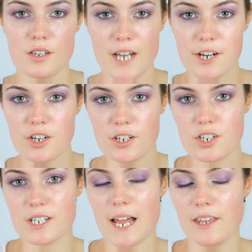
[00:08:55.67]
So next you can
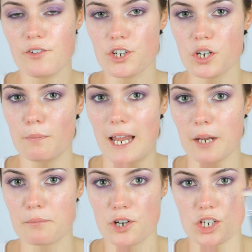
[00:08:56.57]
just take the original
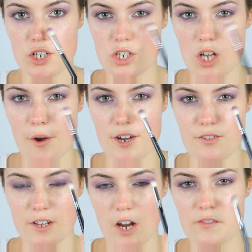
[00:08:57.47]
blending brush and just go
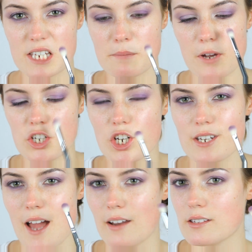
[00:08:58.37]
under and kind of smudge
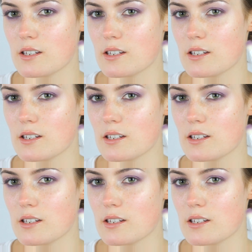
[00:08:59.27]
it down